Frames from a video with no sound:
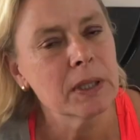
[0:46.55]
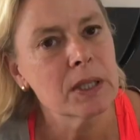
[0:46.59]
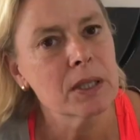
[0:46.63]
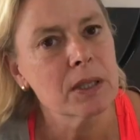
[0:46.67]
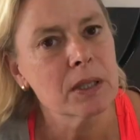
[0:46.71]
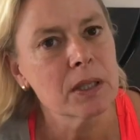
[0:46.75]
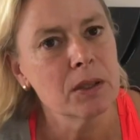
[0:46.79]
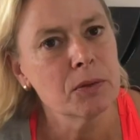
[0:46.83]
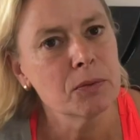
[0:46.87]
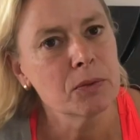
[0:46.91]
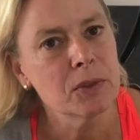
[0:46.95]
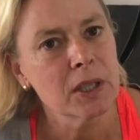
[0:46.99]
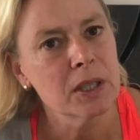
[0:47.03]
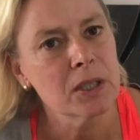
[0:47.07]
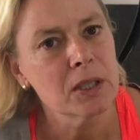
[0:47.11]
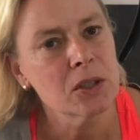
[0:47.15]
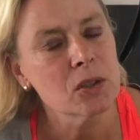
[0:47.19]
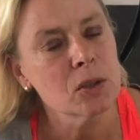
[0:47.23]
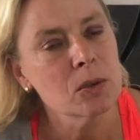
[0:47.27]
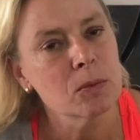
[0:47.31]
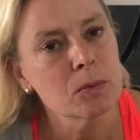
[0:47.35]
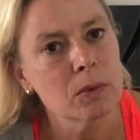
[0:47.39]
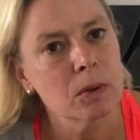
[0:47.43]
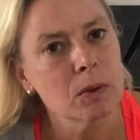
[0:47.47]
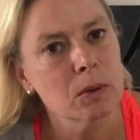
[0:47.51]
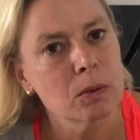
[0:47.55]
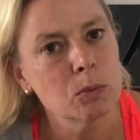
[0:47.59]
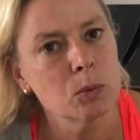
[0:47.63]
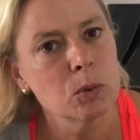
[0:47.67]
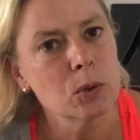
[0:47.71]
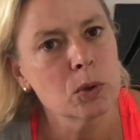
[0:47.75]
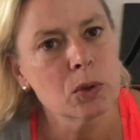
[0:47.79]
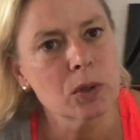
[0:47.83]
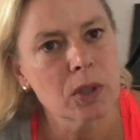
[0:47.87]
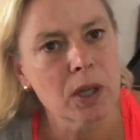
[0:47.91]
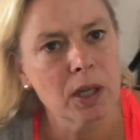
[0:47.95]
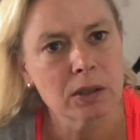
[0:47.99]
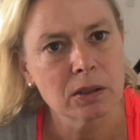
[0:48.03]
If there's a
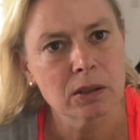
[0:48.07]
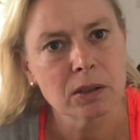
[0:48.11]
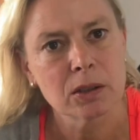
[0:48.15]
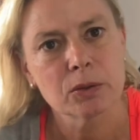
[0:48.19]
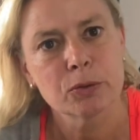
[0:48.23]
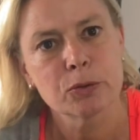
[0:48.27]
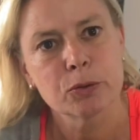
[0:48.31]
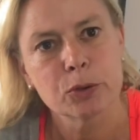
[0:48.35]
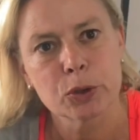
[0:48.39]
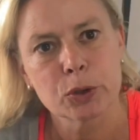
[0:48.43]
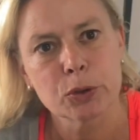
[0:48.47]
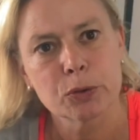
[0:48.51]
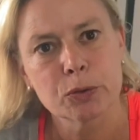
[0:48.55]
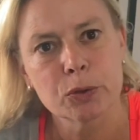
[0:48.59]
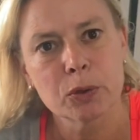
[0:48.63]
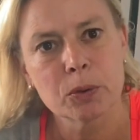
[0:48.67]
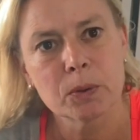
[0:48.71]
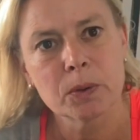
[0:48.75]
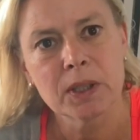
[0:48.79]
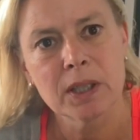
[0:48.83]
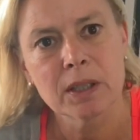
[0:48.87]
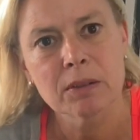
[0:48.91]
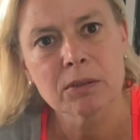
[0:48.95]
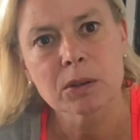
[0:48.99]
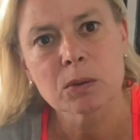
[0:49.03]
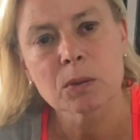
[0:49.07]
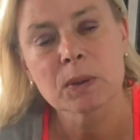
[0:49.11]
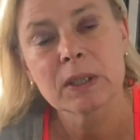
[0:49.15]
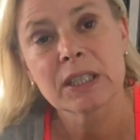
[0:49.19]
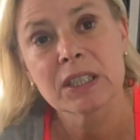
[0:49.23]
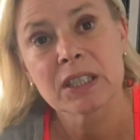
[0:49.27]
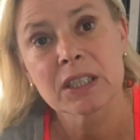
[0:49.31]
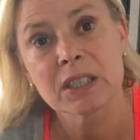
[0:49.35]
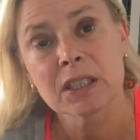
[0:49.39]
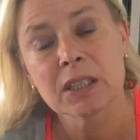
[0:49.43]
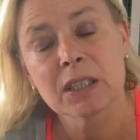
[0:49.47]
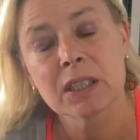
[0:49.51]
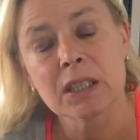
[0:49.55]
wound under the foot, for whatever
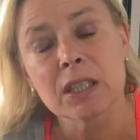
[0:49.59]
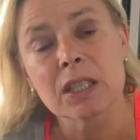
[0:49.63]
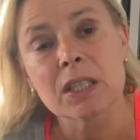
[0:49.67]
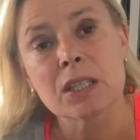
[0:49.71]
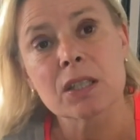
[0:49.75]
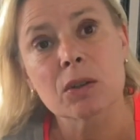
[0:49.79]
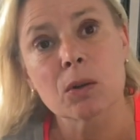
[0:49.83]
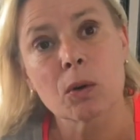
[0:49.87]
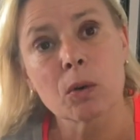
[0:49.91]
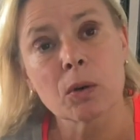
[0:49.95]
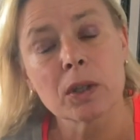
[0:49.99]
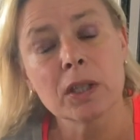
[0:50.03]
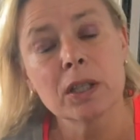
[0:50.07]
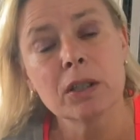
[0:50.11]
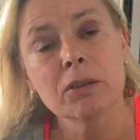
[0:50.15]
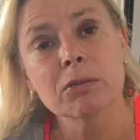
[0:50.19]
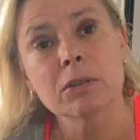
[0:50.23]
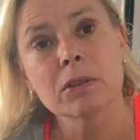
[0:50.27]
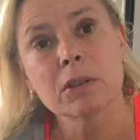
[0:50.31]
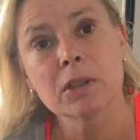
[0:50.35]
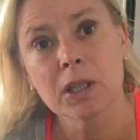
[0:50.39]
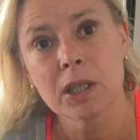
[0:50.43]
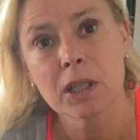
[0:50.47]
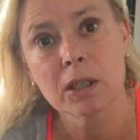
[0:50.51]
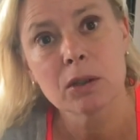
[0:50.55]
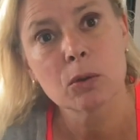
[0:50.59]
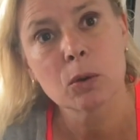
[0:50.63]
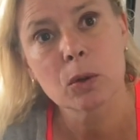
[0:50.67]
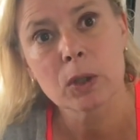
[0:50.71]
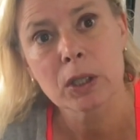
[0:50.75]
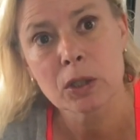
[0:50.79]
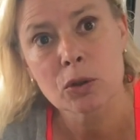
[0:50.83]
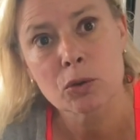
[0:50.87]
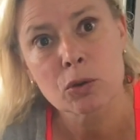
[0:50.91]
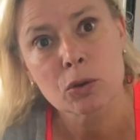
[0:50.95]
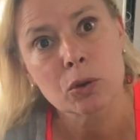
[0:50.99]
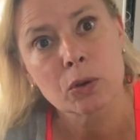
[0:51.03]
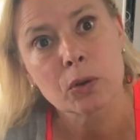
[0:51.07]
reason it is, or even an
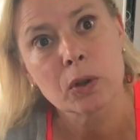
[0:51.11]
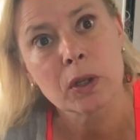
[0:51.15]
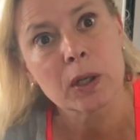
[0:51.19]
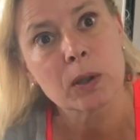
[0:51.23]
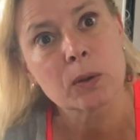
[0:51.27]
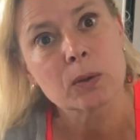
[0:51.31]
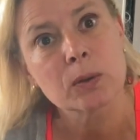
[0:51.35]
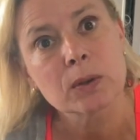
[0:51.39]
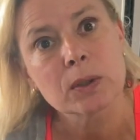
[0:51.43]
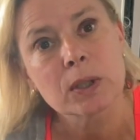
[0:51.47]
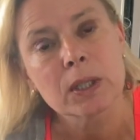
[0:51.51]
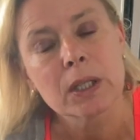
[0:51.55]
ingrowing toenail,